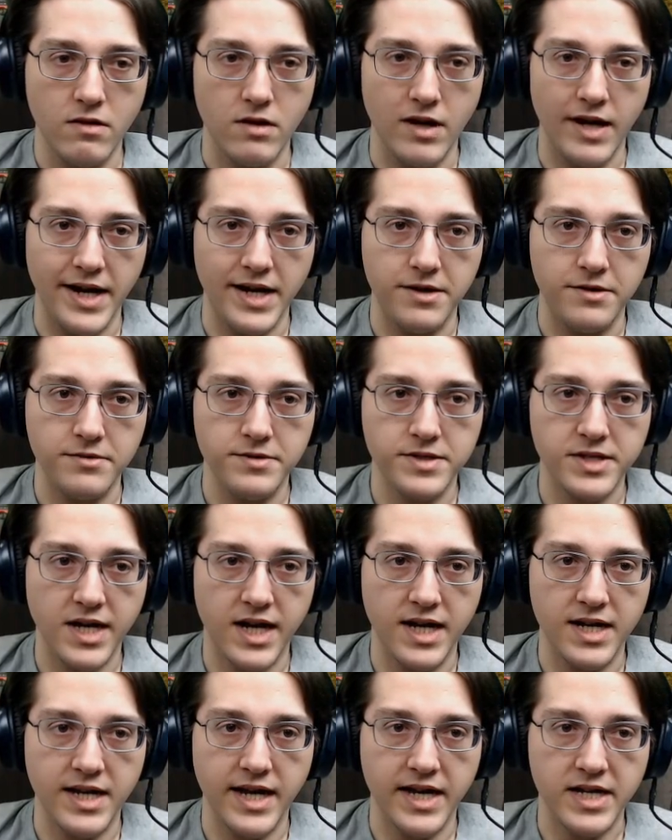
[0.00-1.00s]
Alright, who's
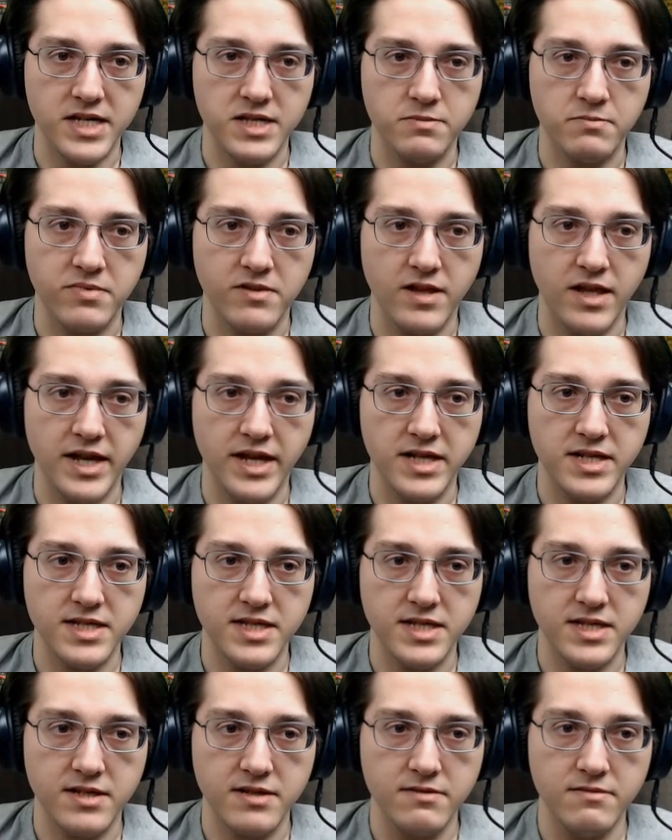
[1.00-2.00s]
got next
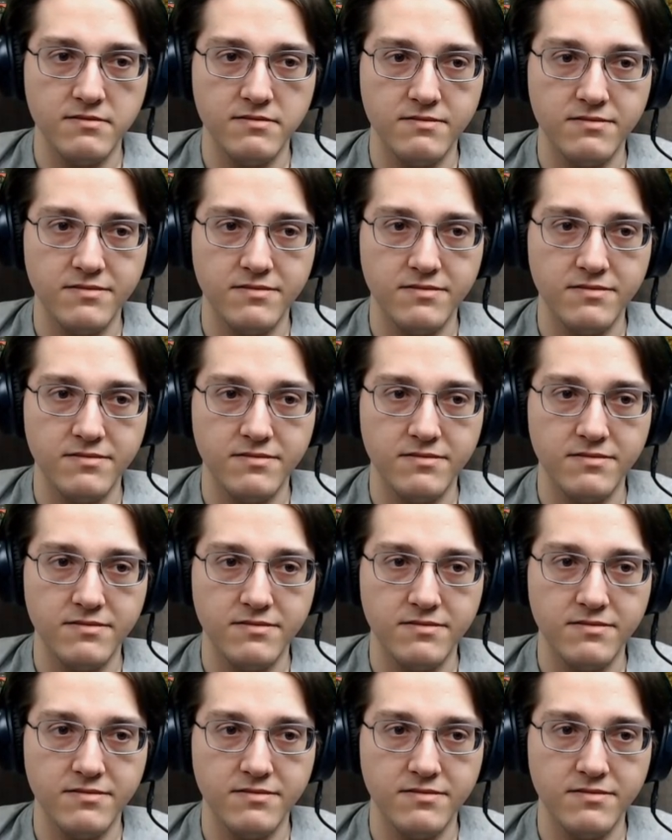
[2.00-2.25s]
plates?